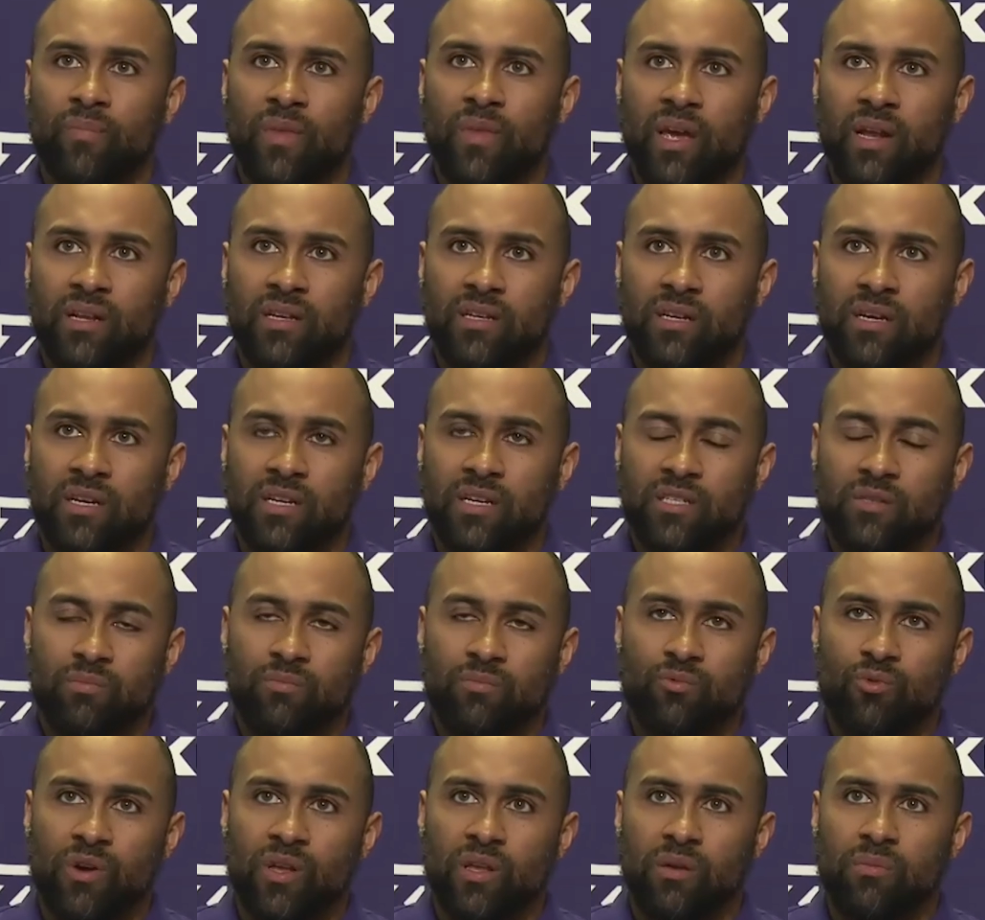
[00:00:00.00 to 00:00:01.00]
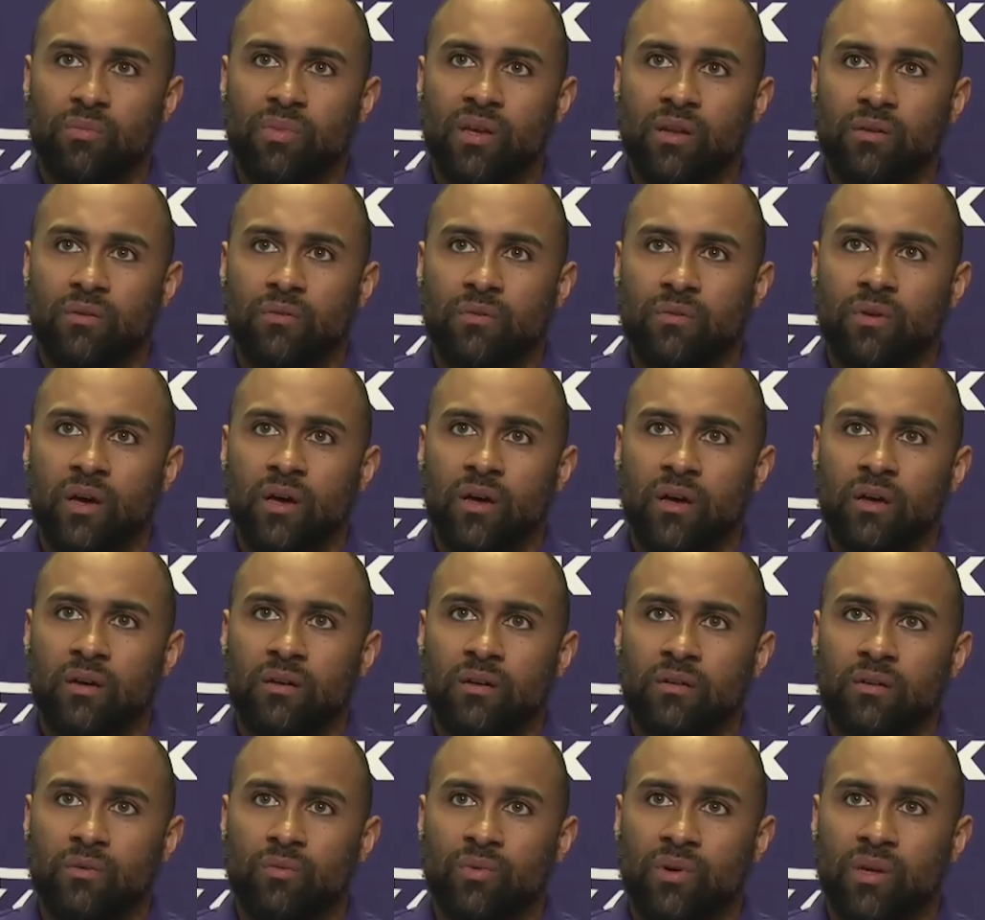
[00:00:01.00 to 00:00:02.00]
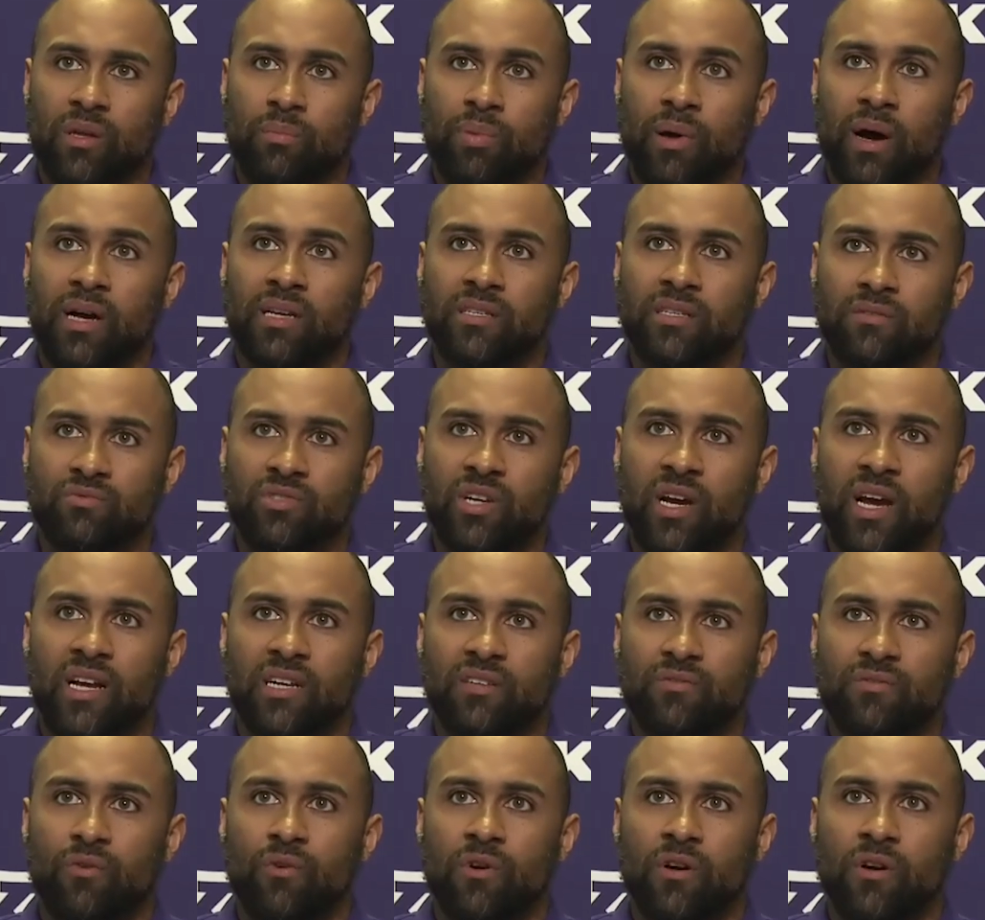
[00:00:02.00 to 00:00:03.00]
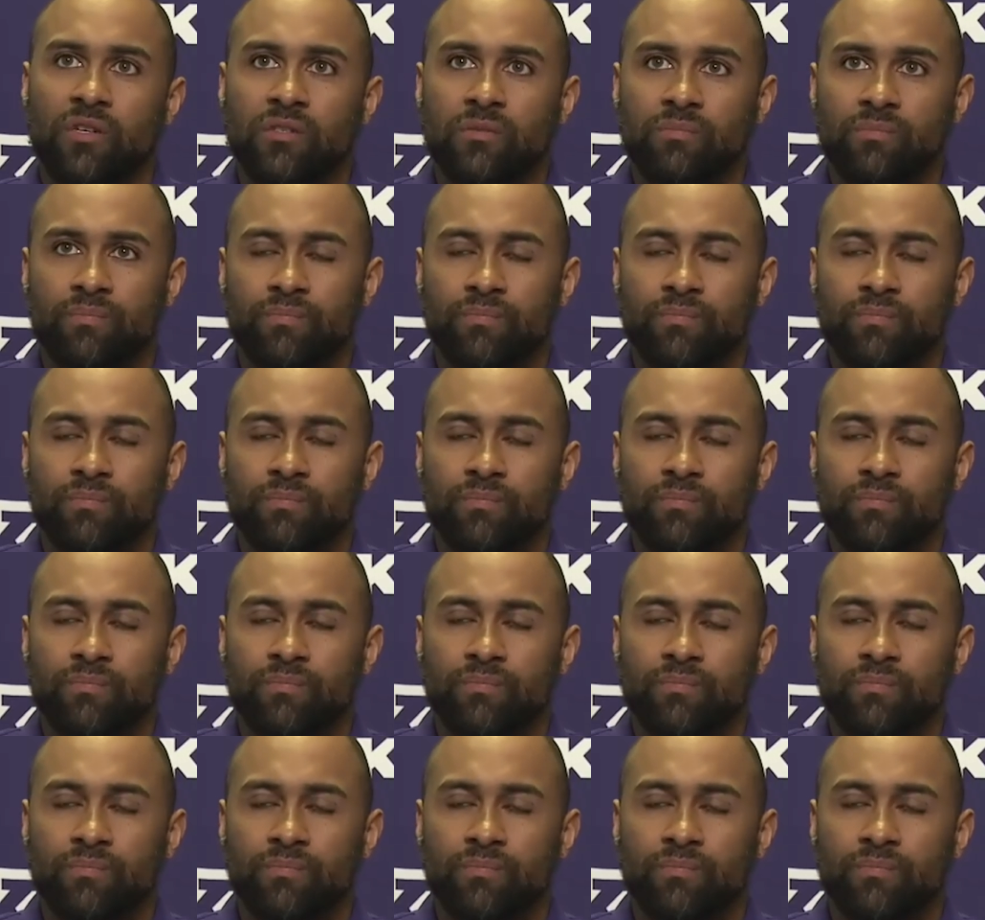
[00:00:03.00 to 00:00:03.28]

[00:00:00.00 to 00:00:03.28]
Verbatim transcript: And, and it's really been uh, a really positive change for us.